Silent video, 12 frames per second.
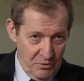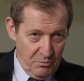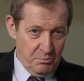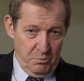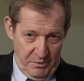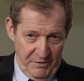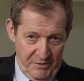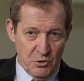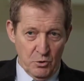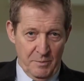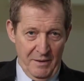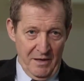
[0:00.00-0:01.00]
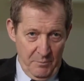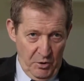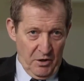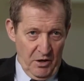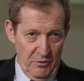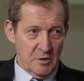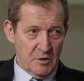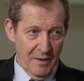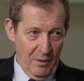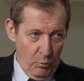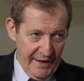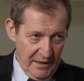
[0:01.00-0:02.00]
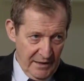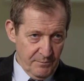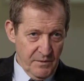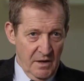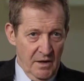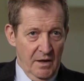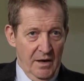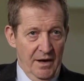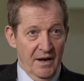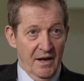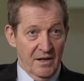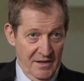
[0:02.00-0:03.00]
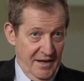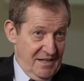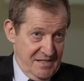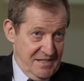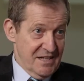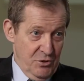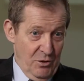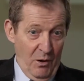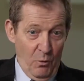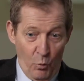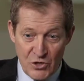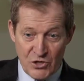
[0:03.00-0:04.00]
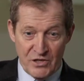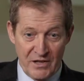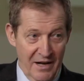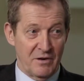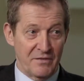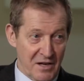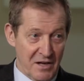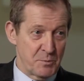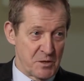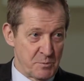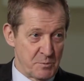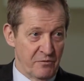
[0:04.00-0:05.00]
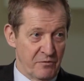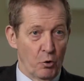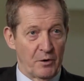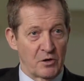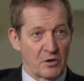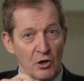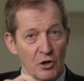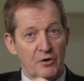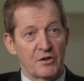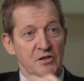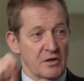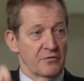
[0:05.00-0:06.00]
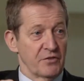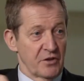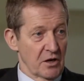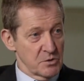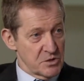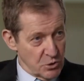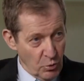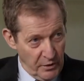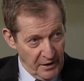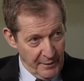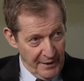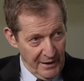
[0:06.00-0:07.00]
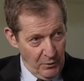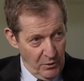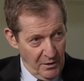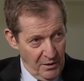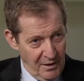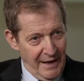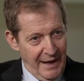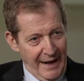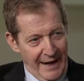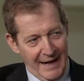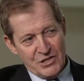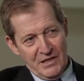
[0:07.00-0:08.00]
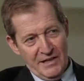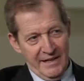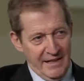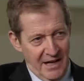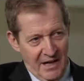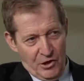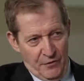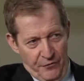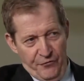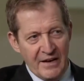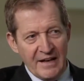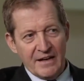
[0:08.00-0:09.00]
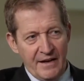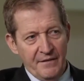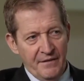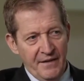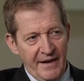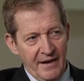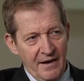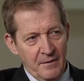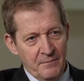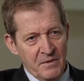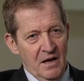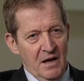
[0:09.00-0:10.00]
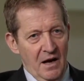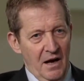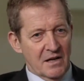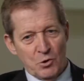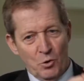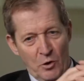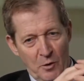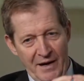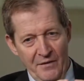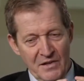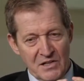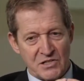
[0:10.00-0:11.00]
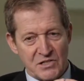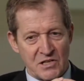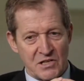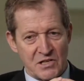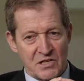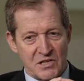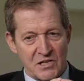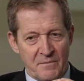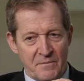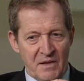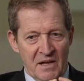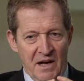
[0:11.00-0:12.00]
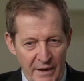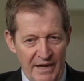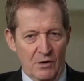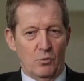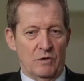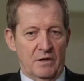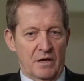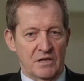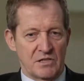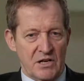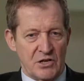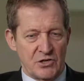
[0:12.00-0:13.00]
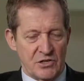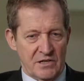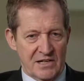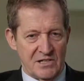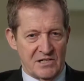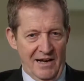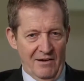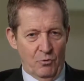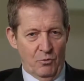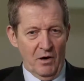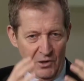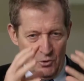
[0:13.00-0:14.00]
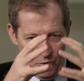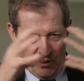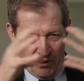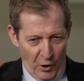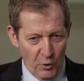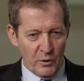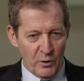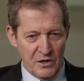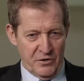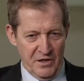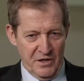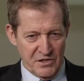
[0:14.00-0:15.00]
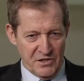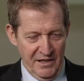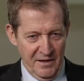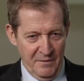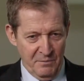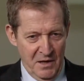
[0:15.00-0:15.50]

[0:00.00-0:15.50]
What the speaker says: we've talked about a book I wrote about winning, and I said to you, I wish that I'd read that speech before, because a lot of the stuff that I was talking about, actually, I could feel it in there. I talk about this. I think any winning organization has to have what I call the Holy Trinity,